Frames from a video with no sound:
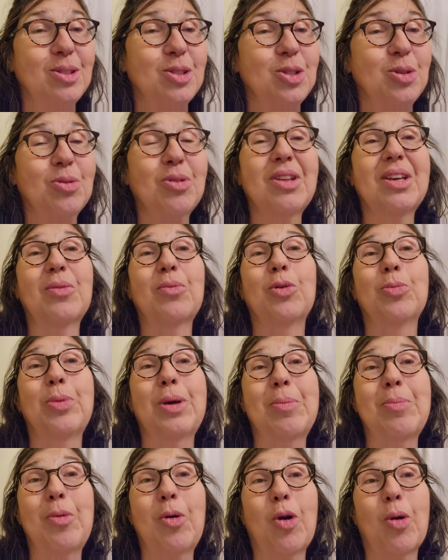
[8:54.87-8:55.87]
Do you think will be
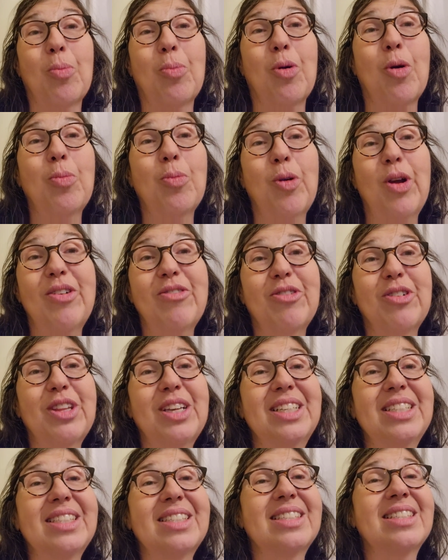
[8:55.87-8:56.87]
more appropriate for
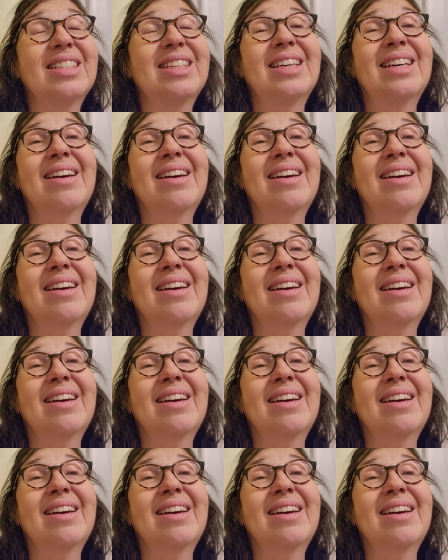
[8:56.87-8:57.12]
this?